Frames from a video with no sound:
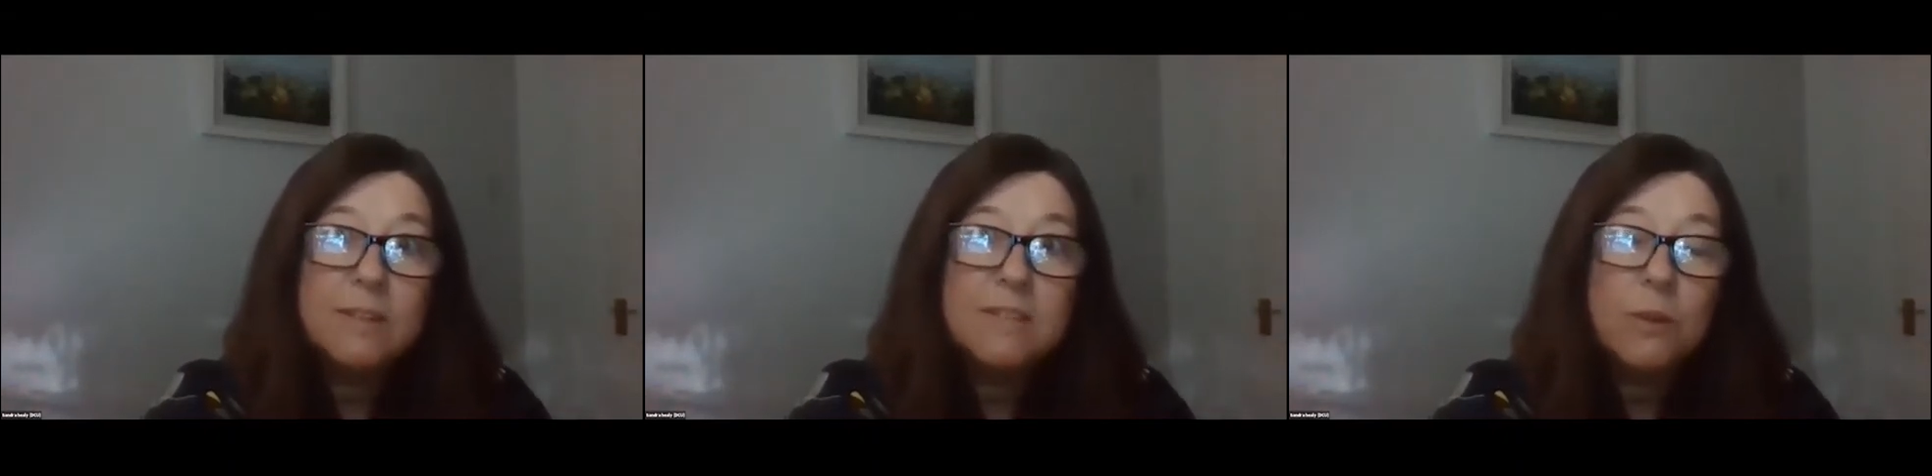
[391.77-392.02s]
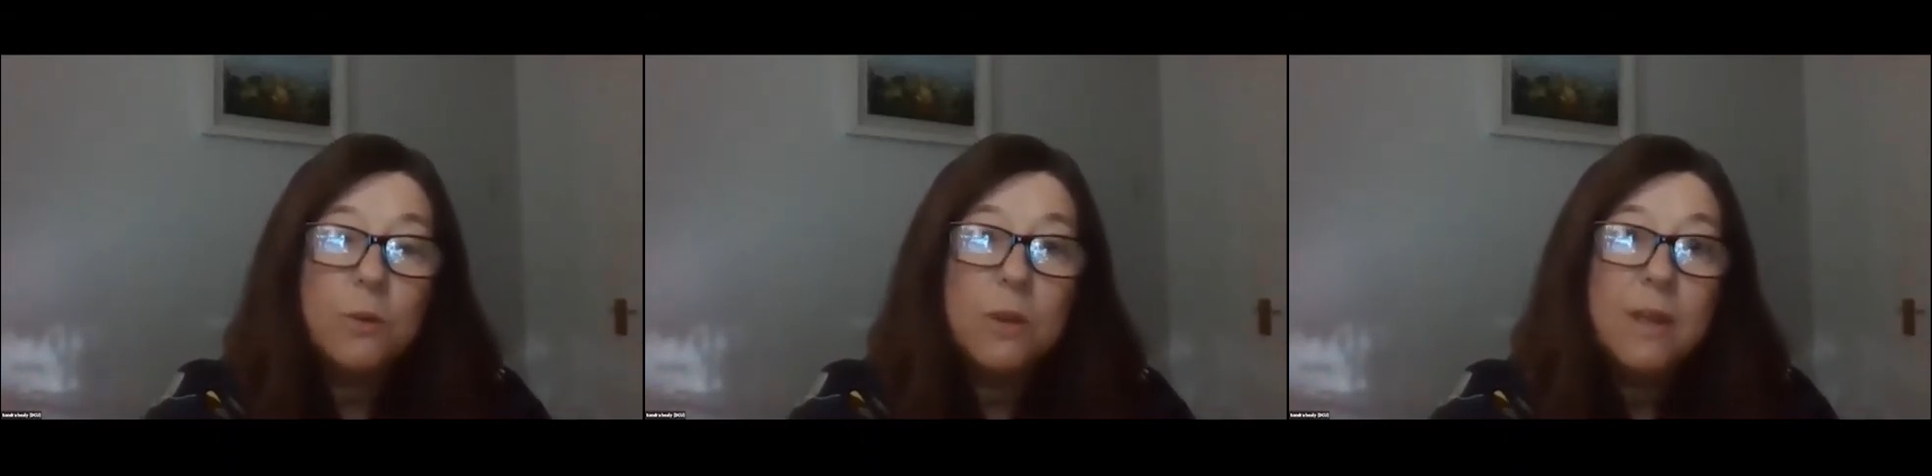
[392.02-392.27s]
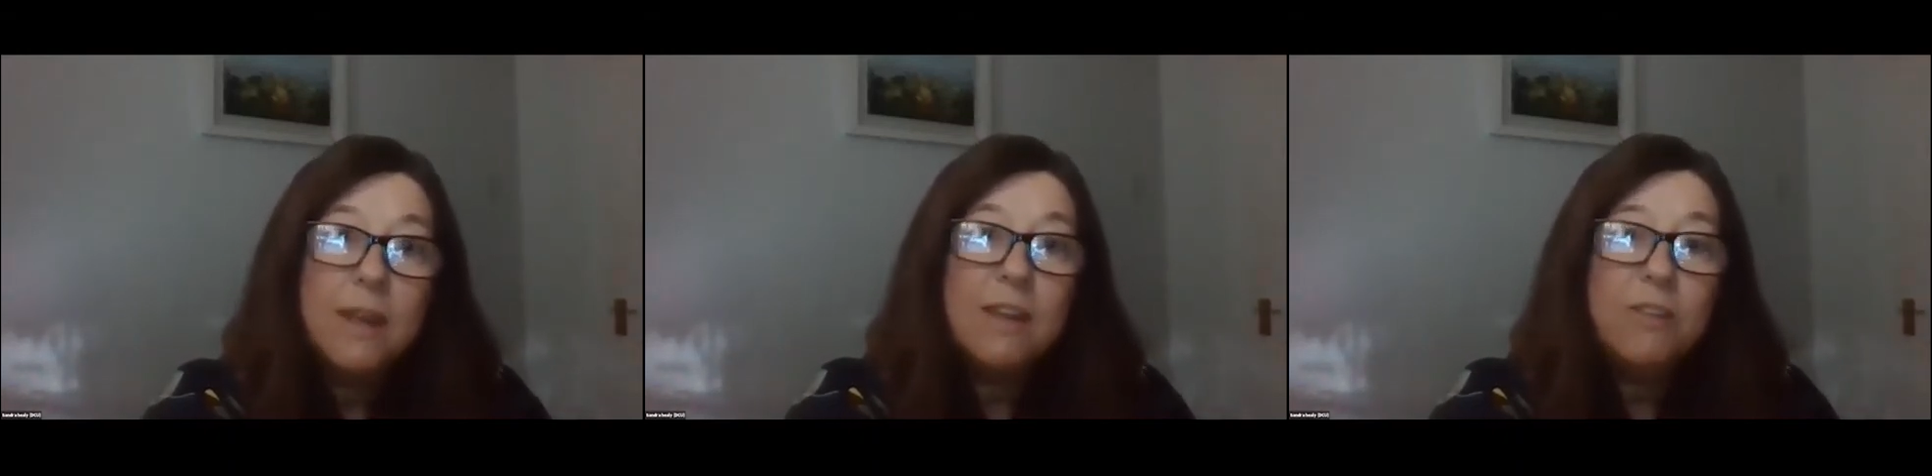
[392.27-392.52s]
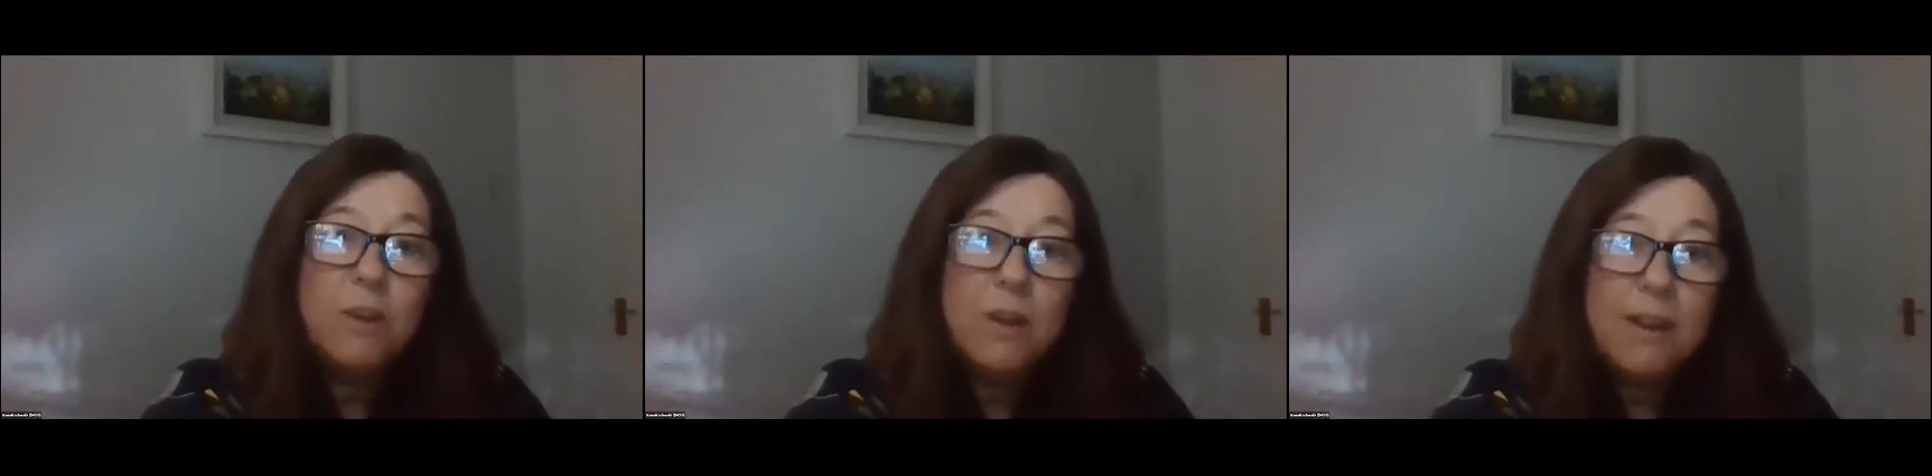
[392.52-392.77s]
So
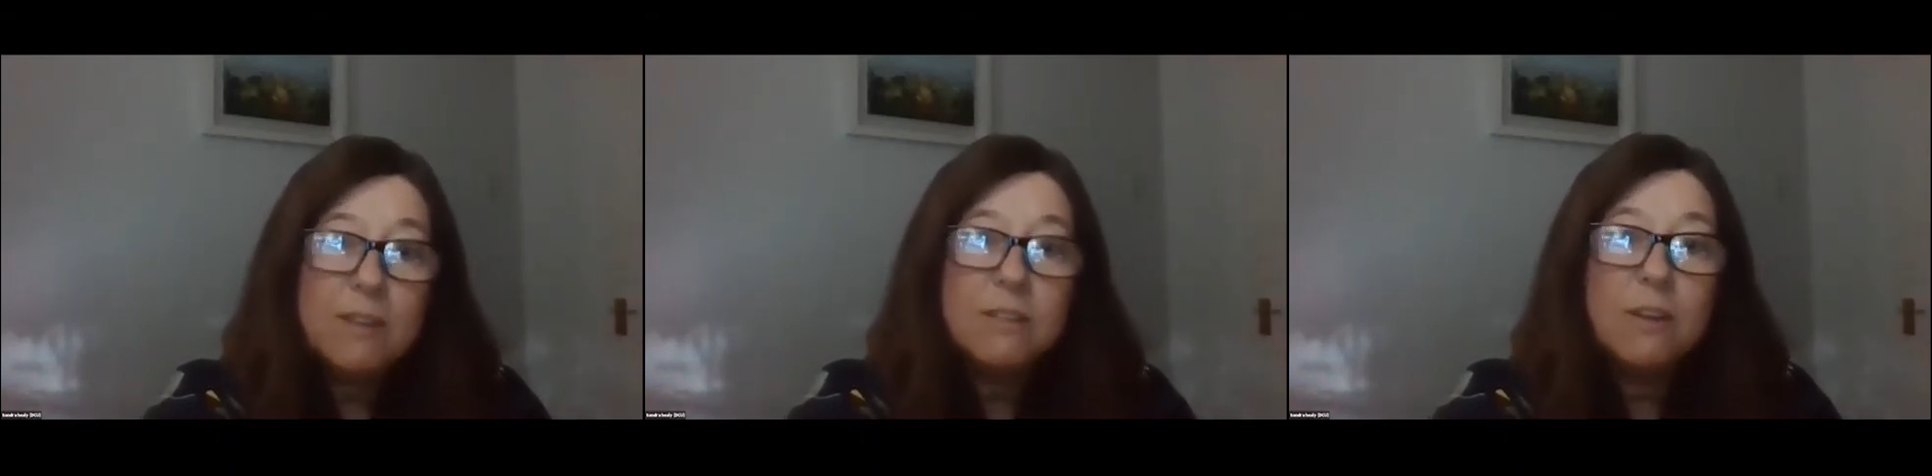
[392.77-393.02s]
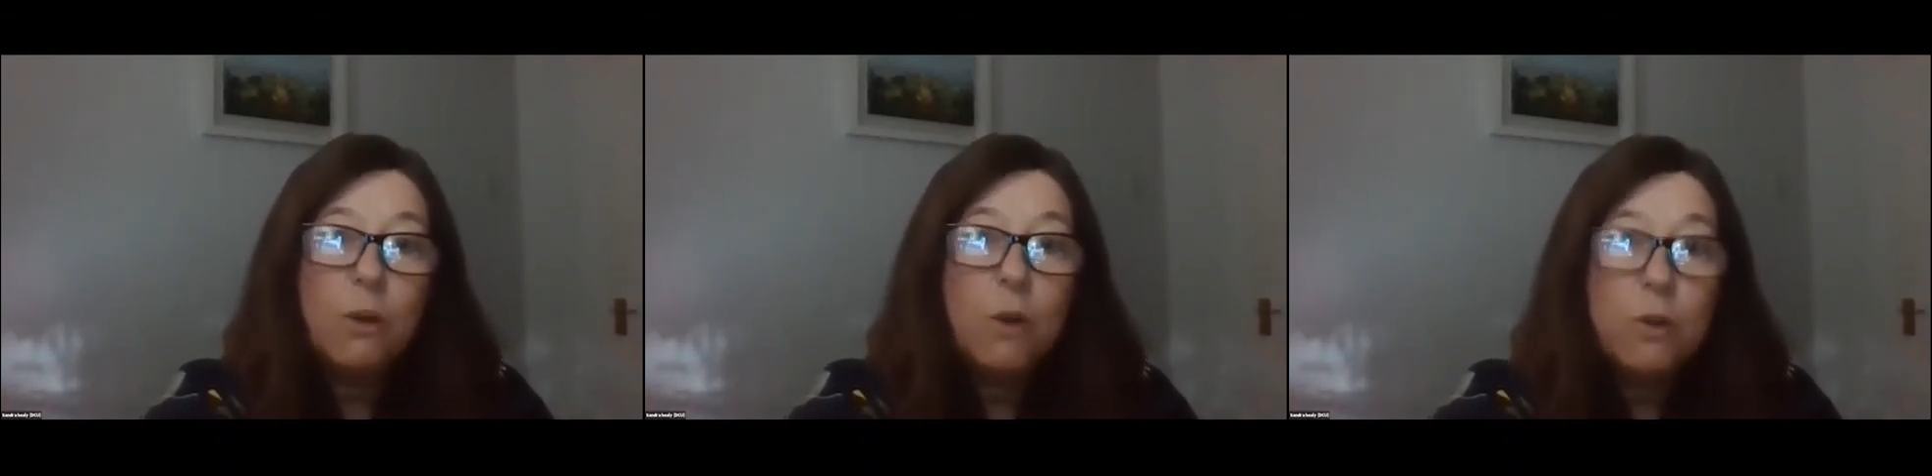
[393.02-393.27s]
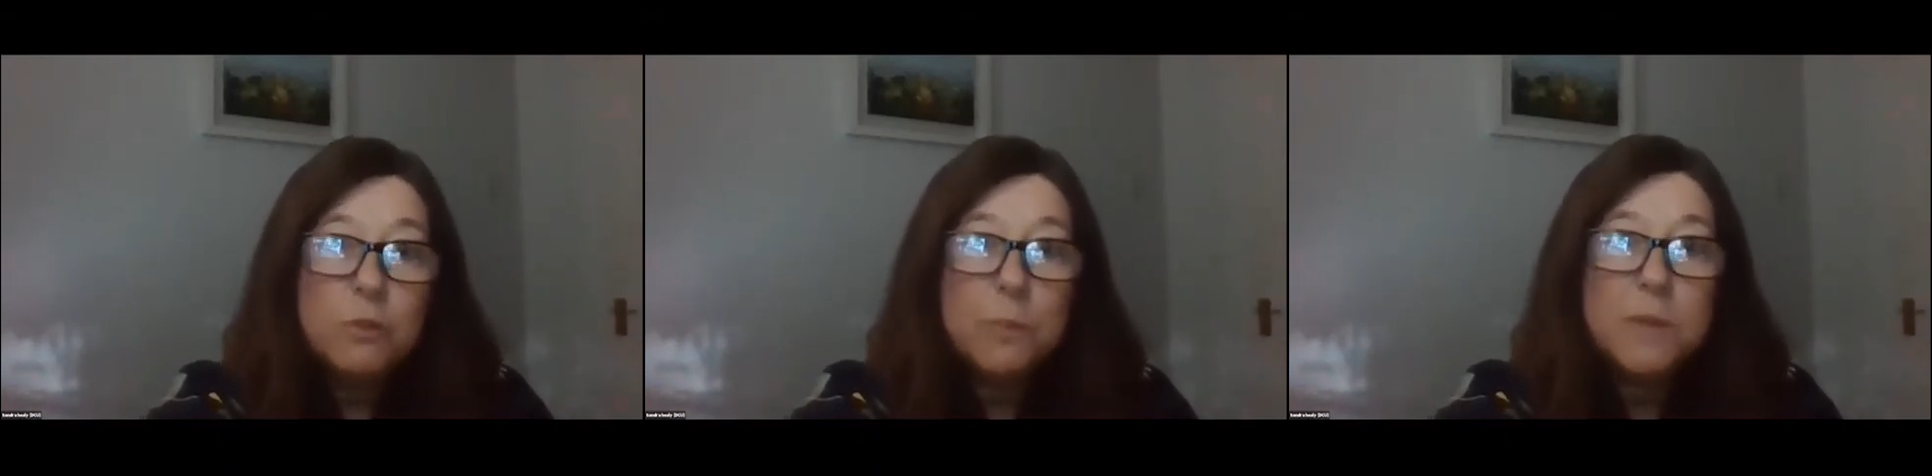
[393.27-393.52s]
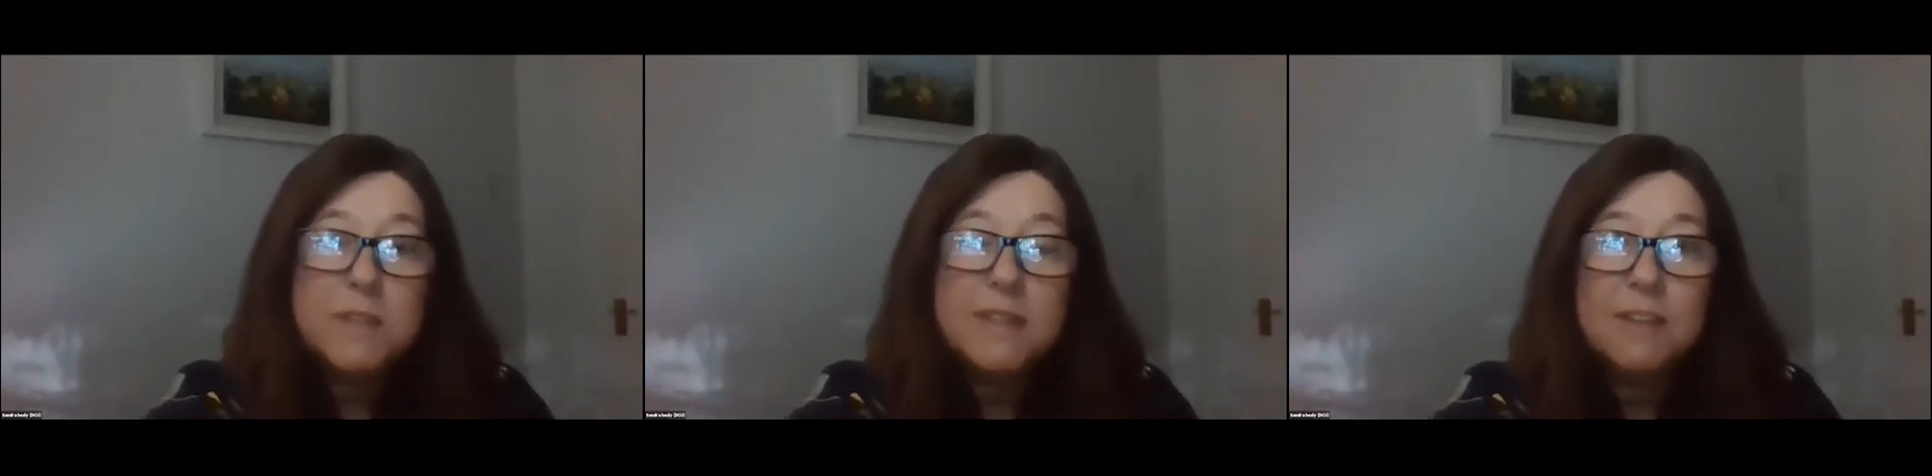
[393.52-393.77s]
if you're not
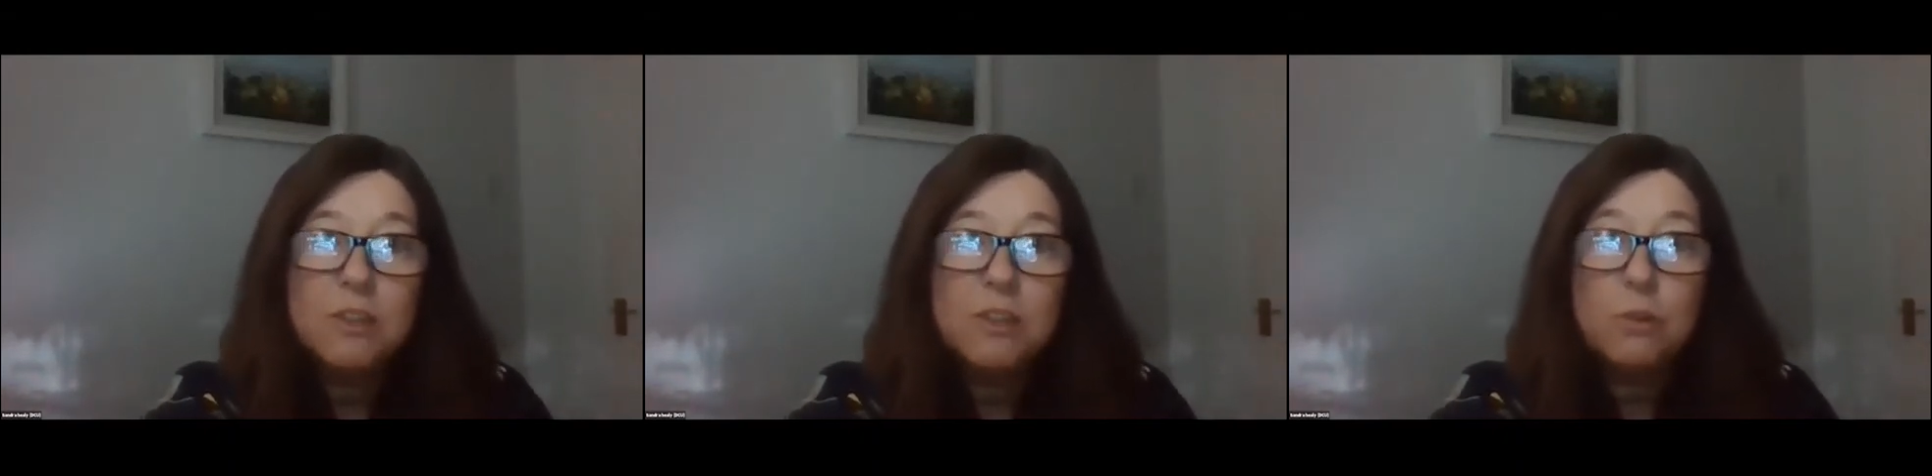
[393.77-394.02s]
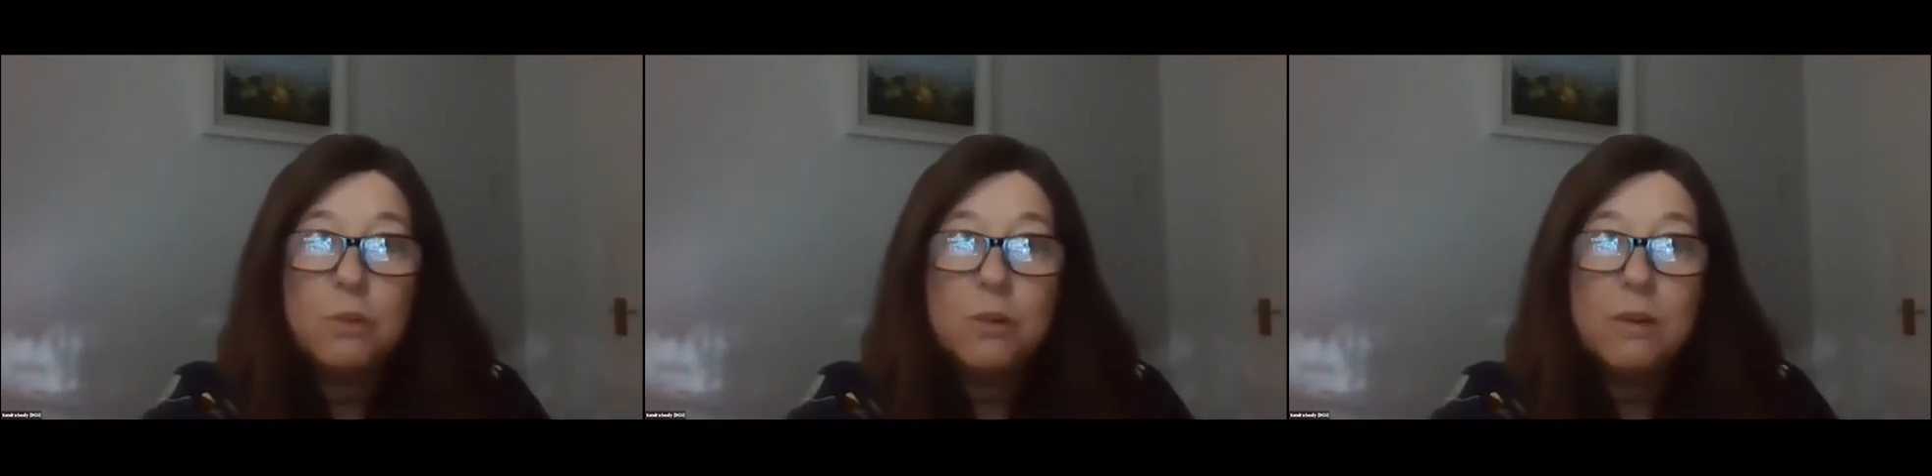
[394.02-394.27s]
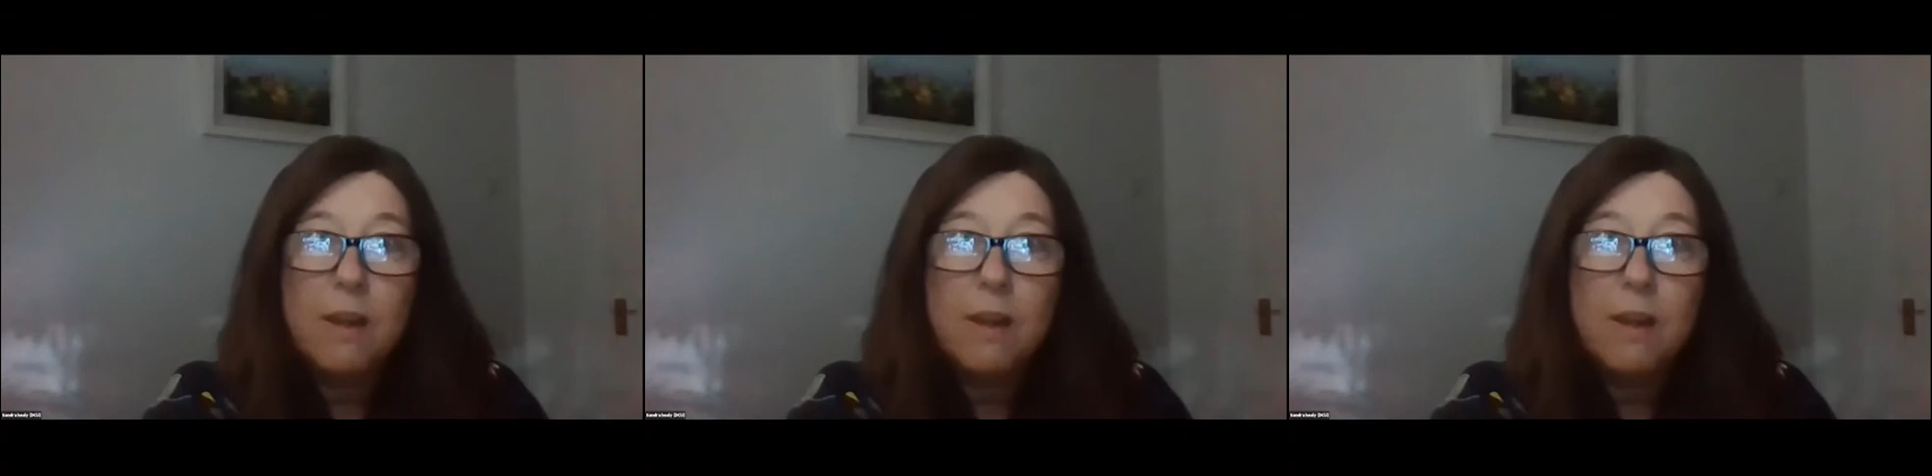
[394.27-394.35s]
100% sure